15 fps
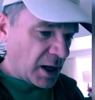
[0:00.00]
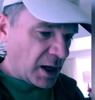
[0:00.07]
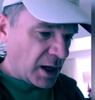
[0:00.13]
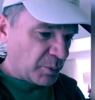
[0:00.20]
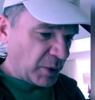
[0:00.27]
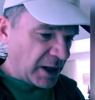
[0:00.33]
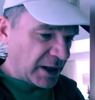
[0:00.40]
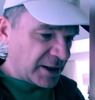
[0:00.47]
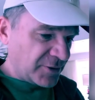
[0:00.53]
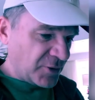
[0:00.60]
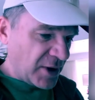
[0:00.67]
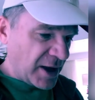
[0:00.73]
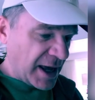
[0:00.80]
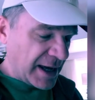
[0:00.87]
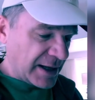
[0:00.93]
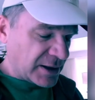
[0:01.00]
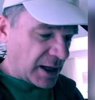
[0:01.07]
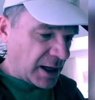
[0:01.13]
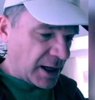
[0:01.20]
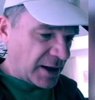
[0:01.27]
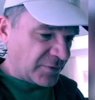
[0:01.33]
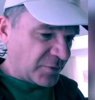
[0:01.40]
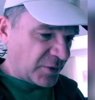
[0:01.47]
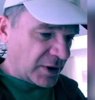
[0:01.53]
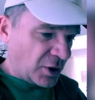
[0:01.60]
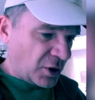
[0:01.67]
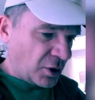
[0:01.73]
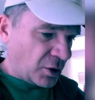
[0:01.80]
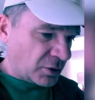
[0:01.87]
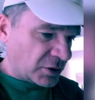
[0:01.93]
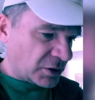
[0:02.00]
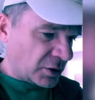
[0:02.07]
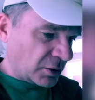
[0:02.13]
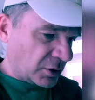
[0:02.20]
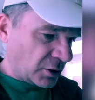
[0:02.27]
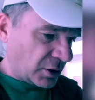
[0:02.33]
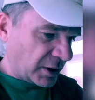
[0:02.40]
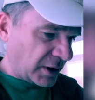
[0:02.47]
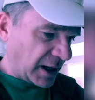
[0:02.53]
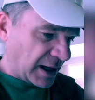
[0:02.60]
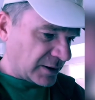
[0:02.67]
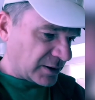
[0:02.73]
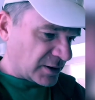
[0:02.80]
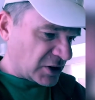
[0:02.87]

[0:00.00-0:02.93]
But in the end, if we go to look at